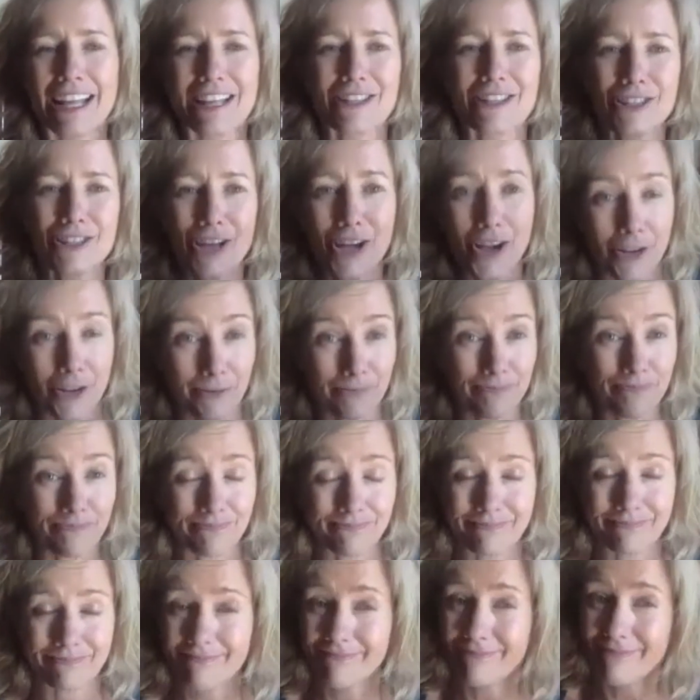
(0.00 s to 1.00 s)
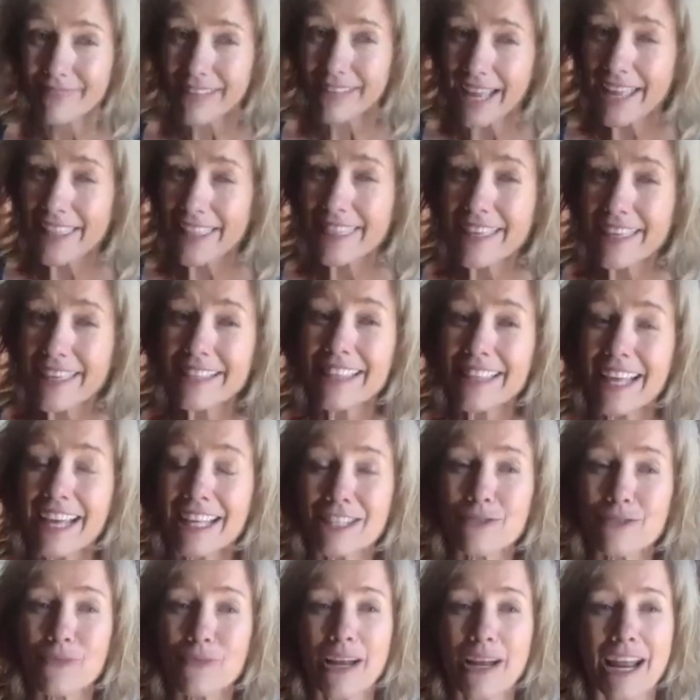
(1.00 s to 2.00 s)
So I think that's
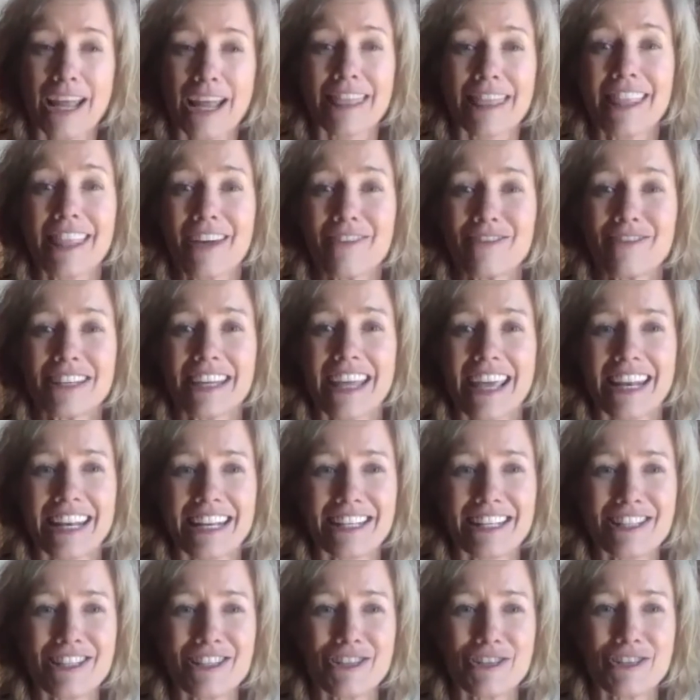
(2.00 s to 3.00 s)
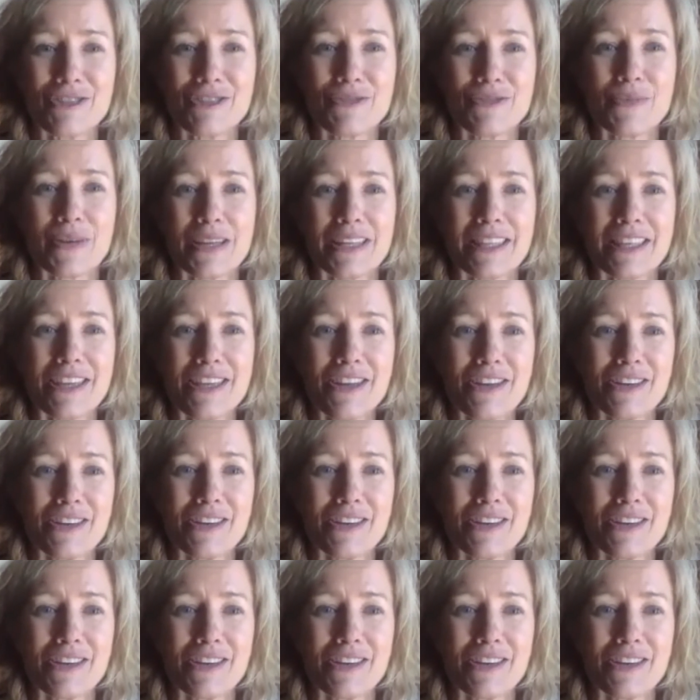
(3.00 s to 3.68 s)
what I'd love to get into with you.